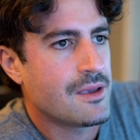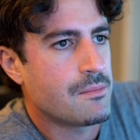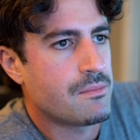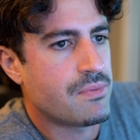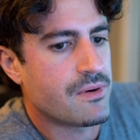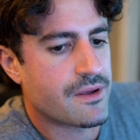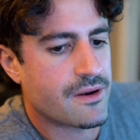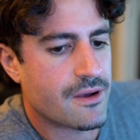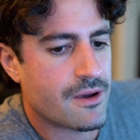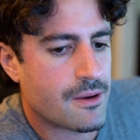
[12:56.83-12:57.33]

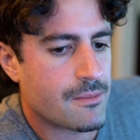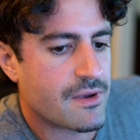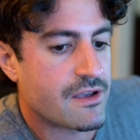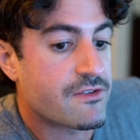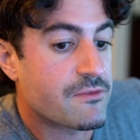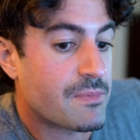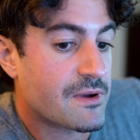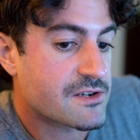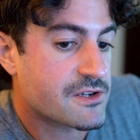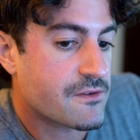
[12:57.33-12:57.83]
but
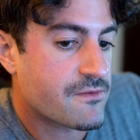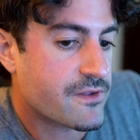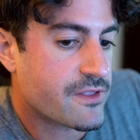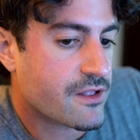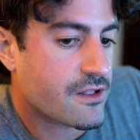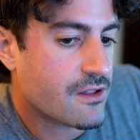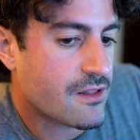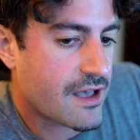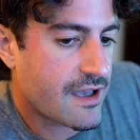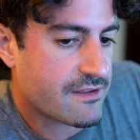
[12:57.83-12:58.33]
especially for the
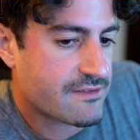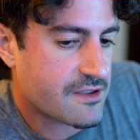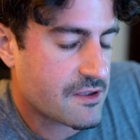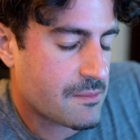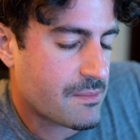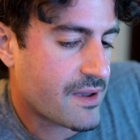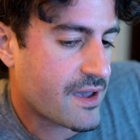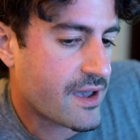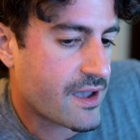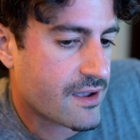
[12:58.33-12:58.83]

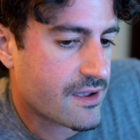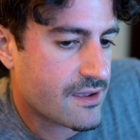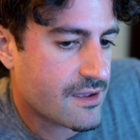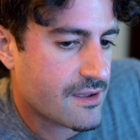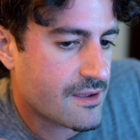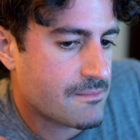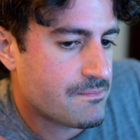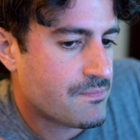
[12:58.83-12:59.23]
classic pack,